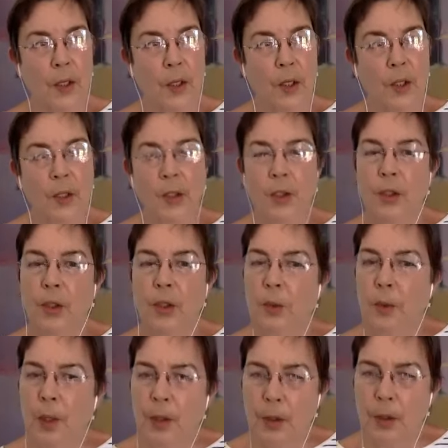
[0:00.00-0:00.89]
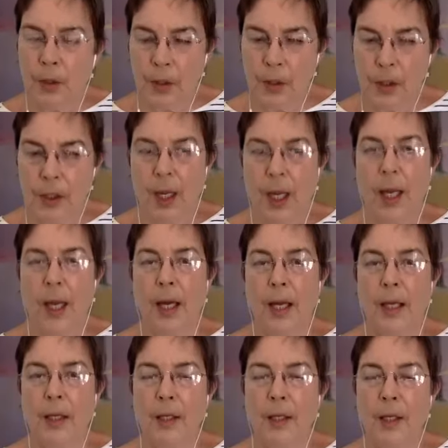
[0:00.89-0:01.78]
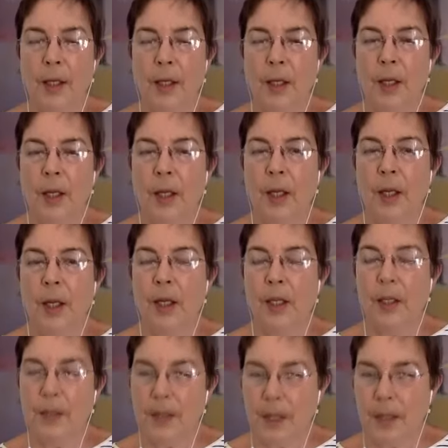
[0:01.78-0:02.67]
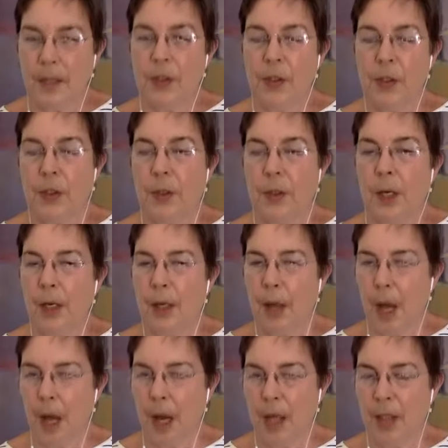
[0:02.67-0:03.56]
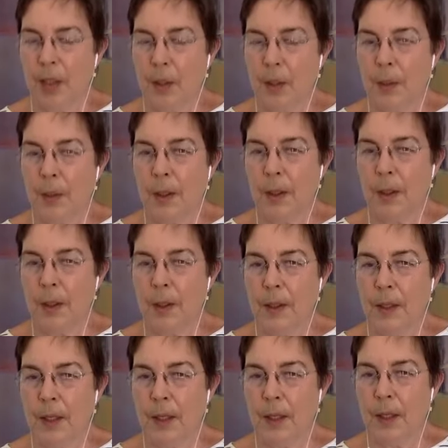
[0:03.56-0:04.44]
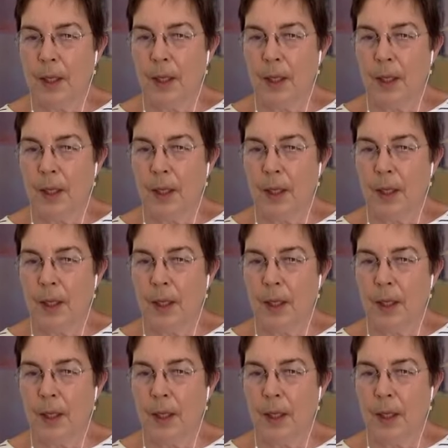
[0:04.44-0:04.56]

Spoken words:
do you understand that since you're on hospice,